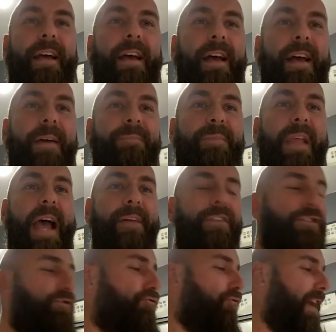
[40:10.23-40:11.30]
Um, have
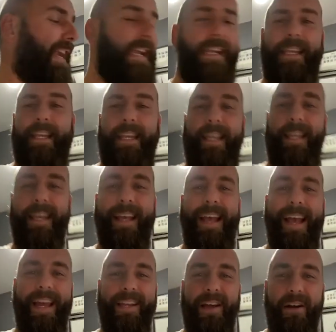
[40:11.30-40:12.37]
a drink,
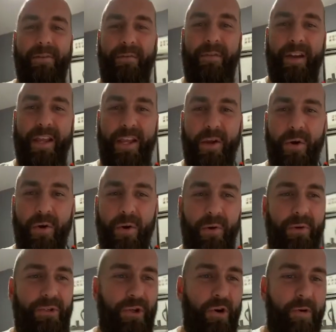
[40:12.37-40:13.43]
and hopefully you'll
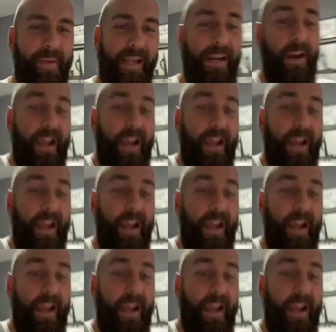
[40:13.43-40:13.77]
all join me.